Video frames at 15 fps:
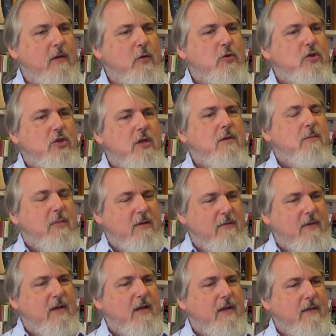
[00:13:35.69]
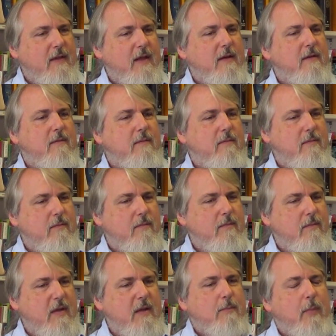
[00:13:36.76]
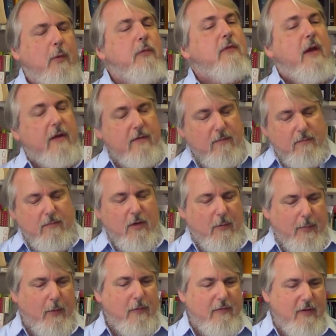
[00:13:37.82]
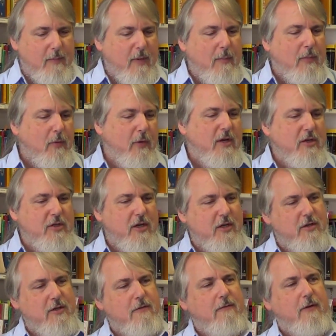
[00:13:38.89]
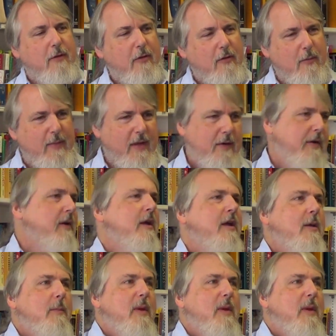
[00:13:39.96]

you shouldn't be feeling that both sides, you know, both of it. People who are initiated shouldn't feel that they're better.